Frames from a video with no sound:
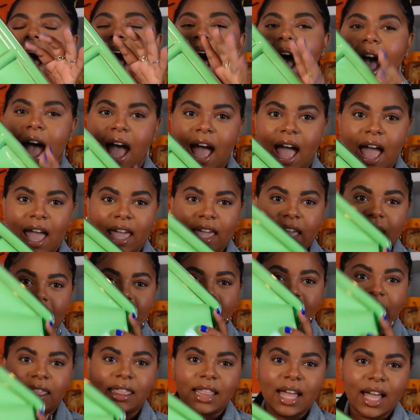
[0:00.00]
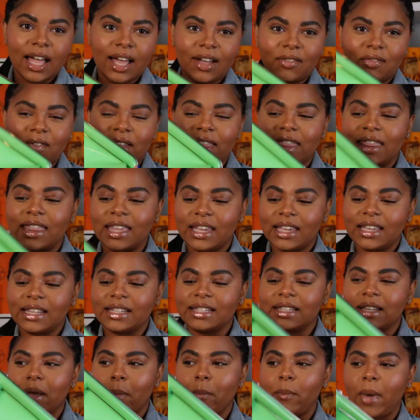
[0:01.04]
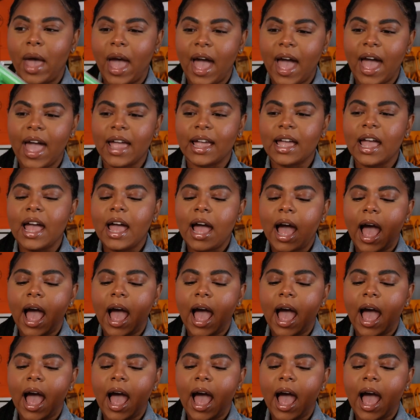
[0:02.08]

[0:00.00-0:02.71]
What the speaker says: I love this bag.